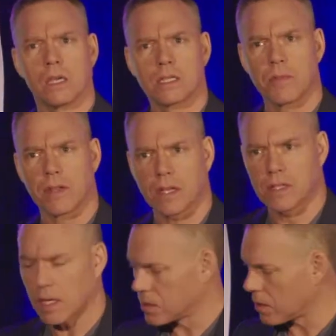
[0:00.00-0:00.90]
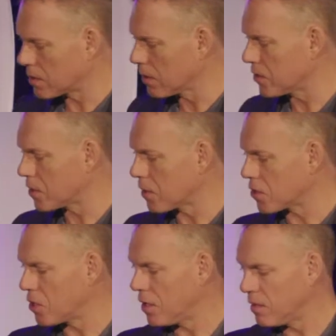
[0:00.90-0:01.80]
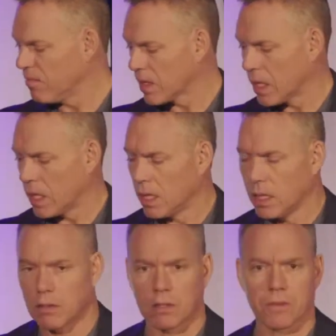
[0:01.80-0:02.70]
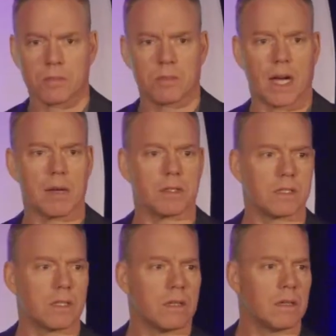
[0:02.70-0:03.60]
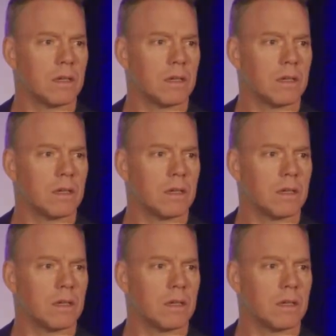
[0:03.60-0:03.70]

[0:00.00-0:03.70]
He gets up the next day and starts a little search, looking for some diamonds.